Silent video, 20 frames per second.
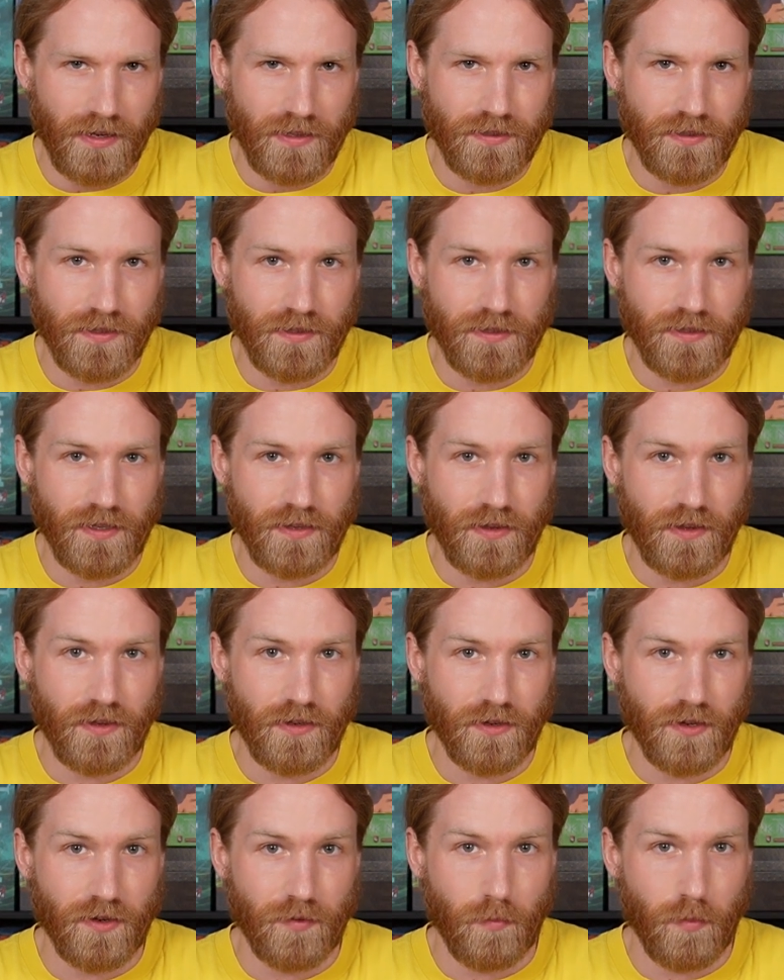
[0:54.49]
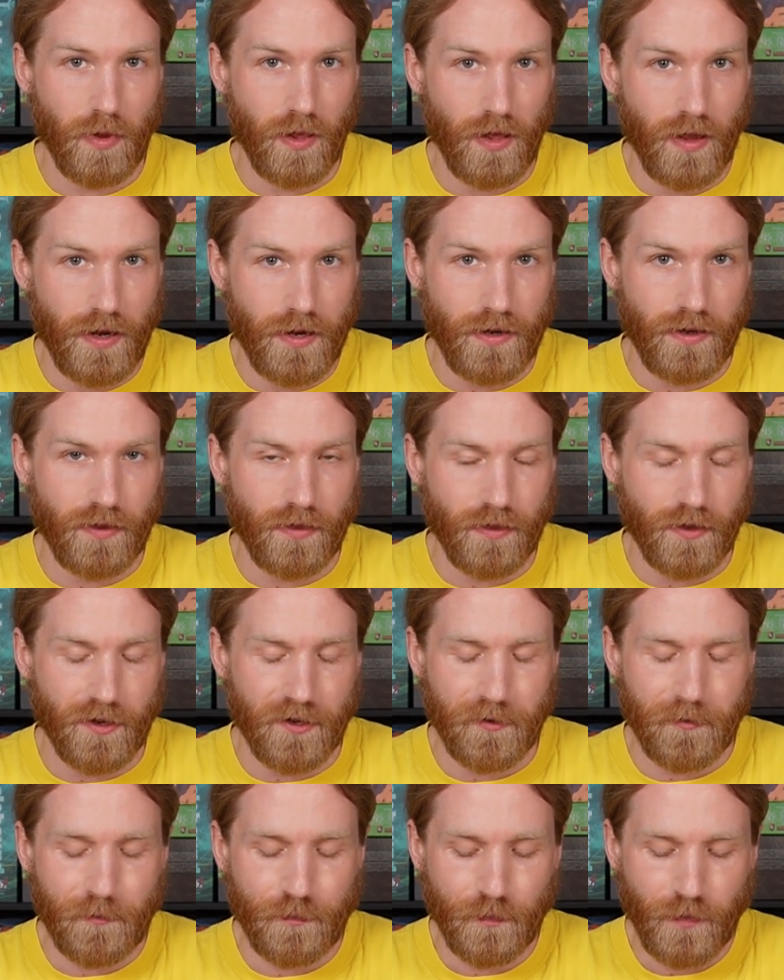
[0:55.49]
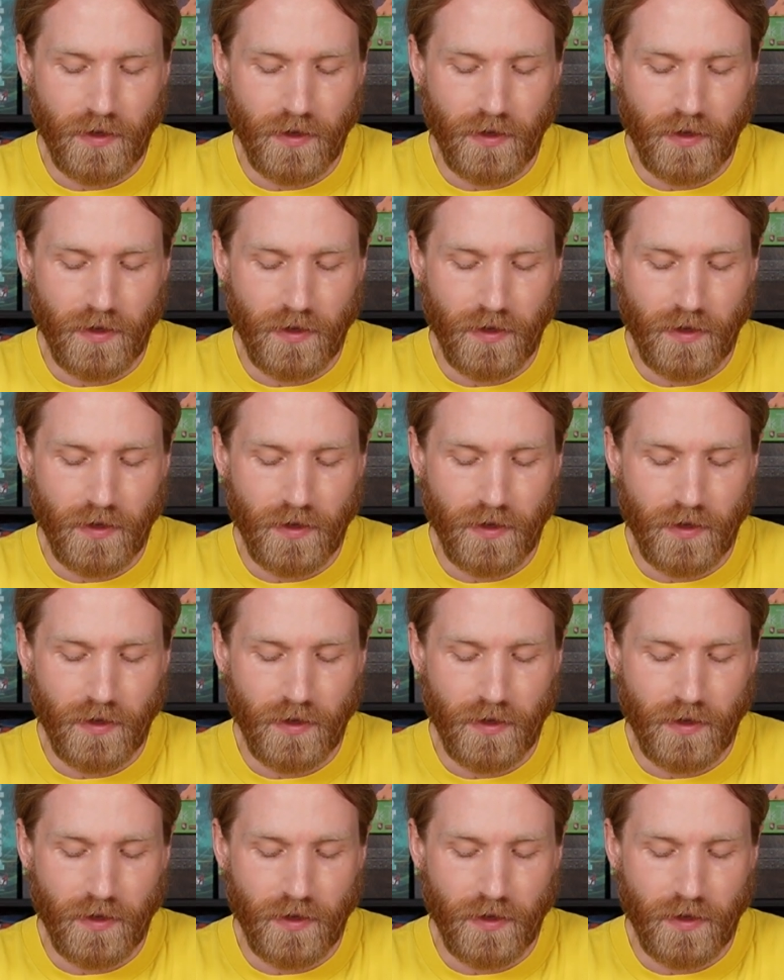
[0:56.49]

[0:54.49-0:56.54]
It's not to say that they couldn't play it though,